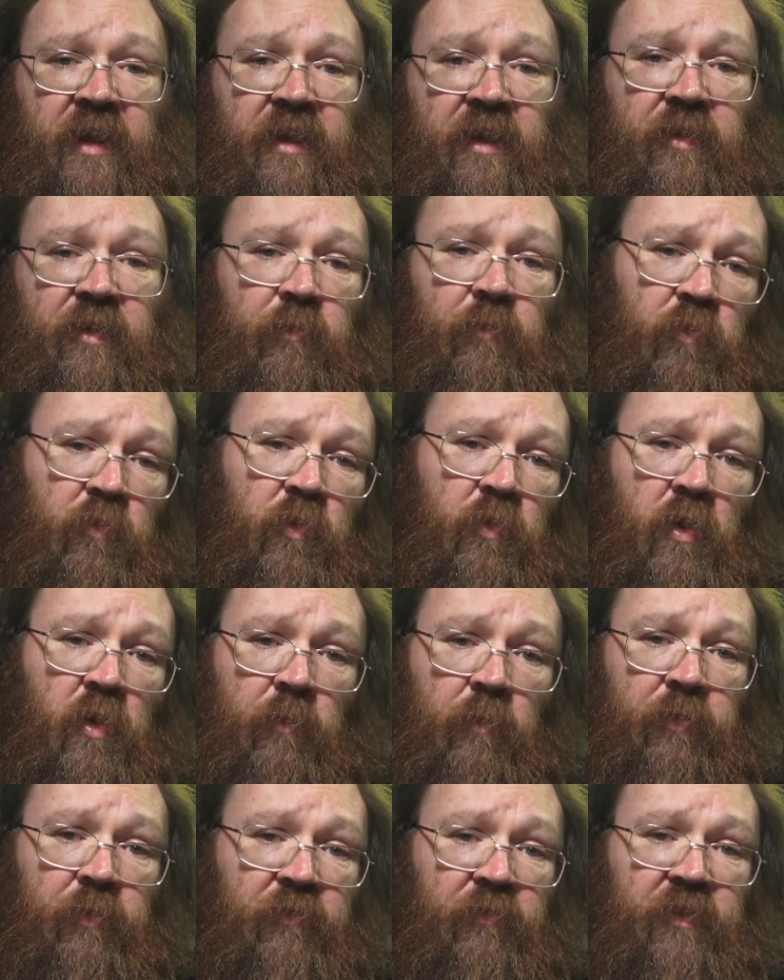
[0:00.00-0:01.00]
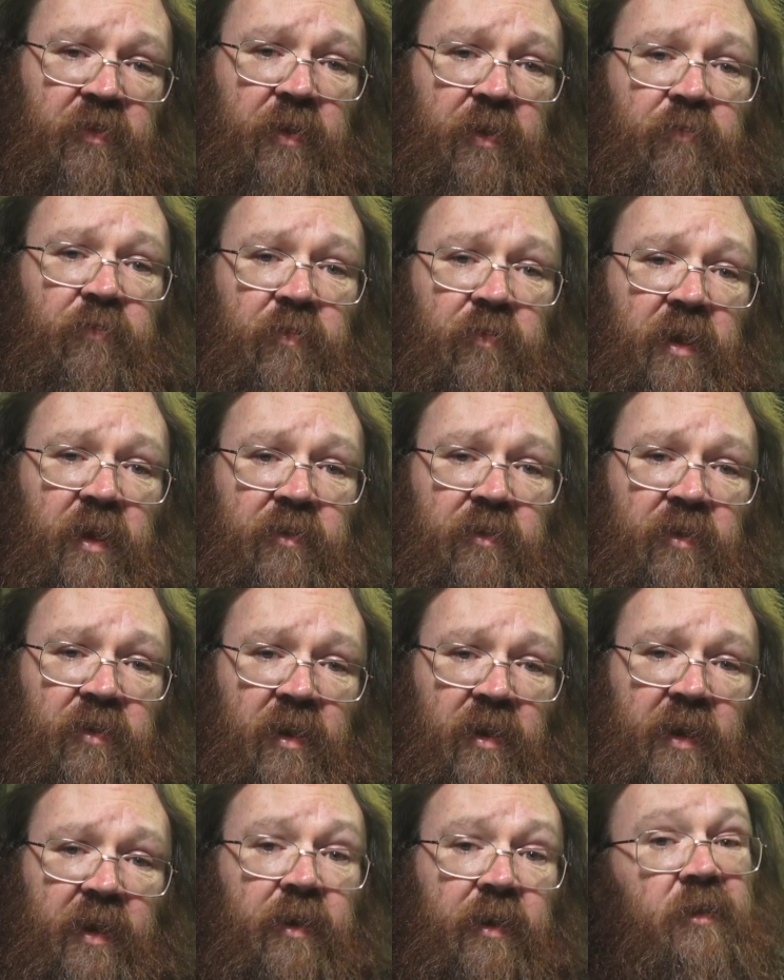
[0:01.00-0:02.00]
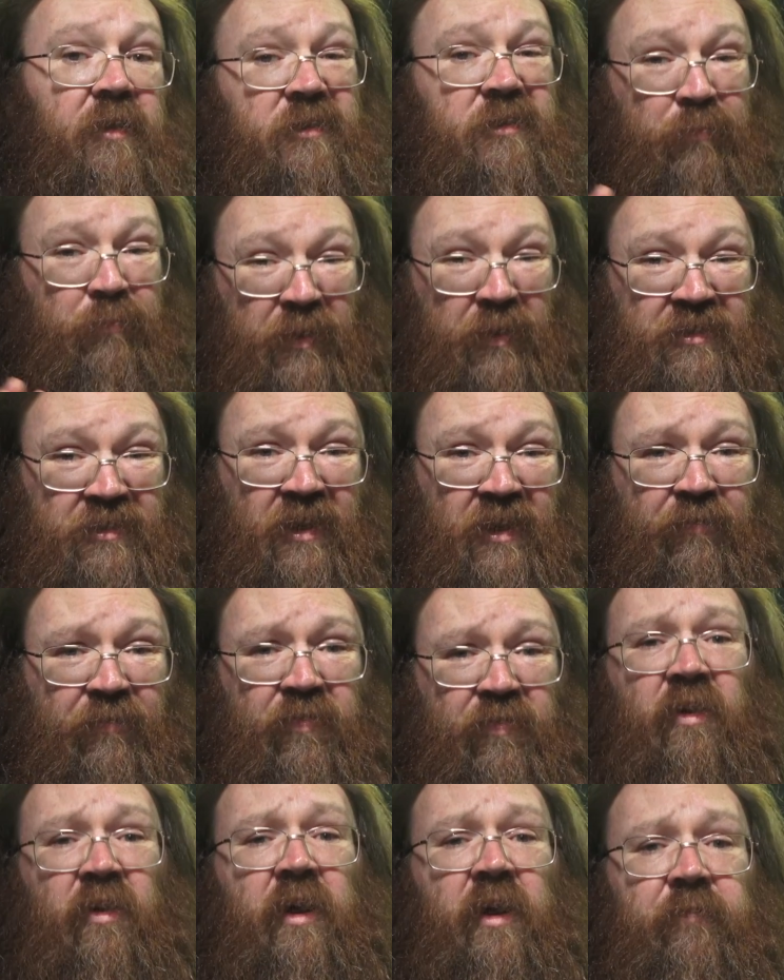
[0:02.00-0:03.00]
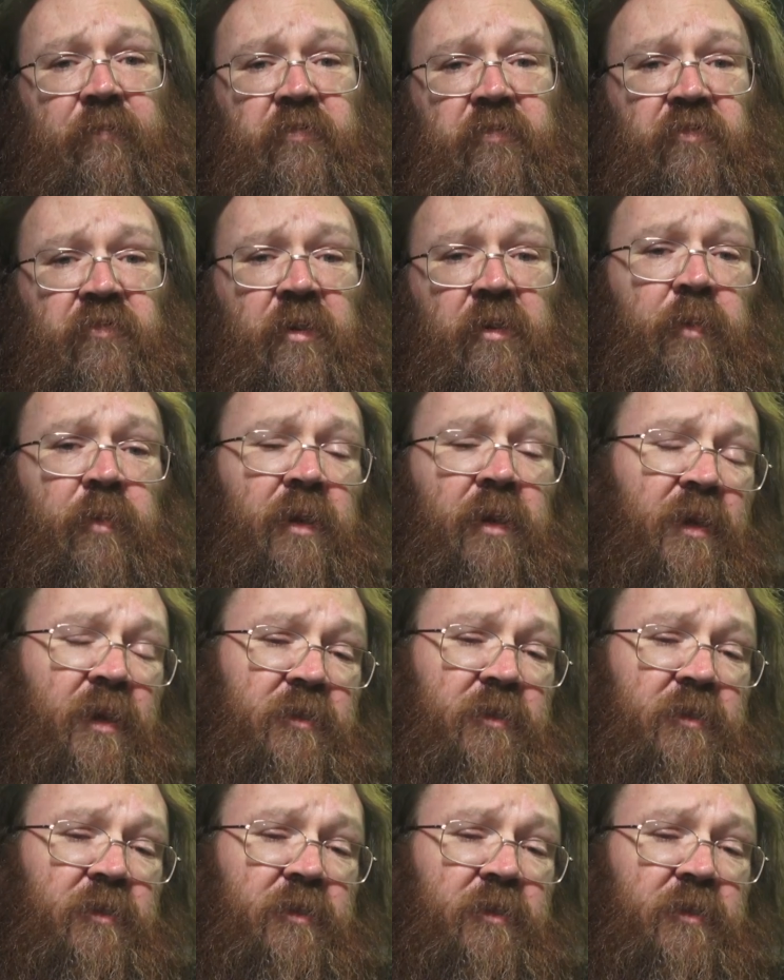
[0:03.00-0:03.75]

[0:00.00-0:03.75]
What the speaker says: here that will compensate for that delay, especially for live streaming.